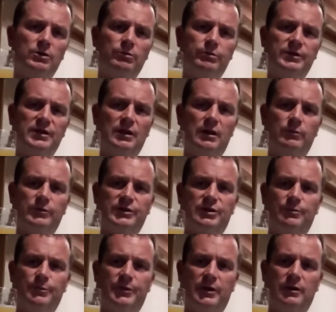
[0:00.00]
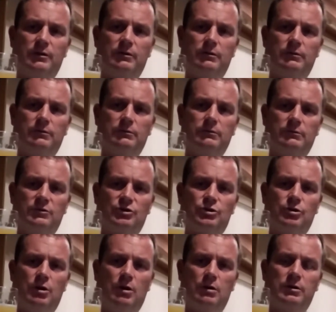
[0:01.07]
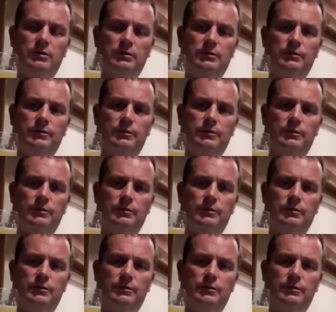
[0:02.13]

you were dealing with something strong,